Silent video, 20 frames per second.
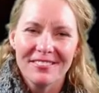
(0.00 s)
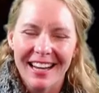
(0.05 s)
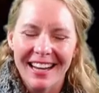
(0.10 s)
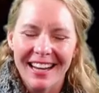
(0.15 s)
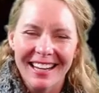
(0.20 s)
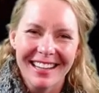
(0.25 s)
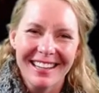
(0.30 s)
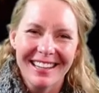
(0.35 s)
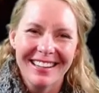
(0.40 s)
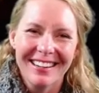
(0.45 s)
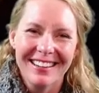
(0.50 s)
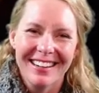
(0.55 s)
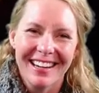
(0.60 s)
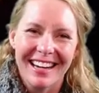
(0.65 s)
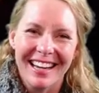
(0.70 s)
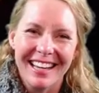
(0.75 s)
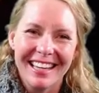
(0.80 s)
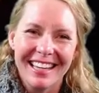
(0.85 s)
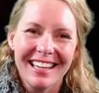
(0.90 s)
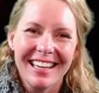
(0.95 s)
right,
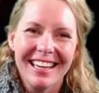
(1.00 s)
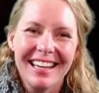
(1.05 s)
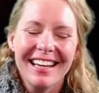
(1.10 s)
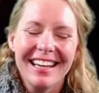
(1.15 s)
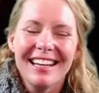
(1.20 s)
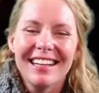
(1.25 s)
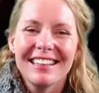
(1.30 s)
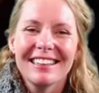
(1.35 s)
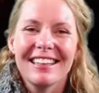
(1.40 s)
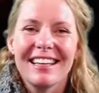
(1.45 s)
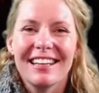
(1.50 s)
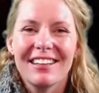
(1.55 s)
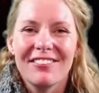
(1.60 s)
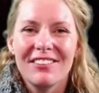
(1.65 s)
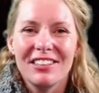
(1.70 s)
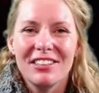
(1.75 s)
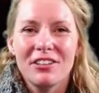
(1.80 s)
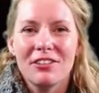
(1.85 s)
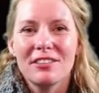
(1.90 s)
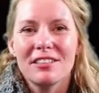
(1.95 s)
right? Like
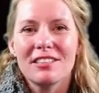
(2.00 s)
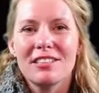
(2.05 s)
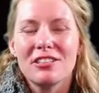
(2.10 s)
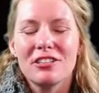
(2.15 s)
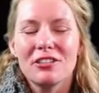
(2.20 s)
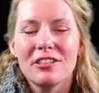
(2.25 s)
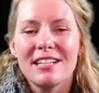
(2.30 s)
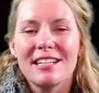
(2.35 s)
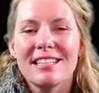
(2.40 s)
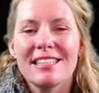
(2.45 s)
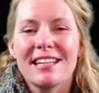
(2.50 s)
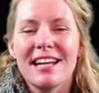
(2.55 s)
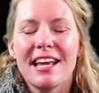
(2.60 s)
we know the stories.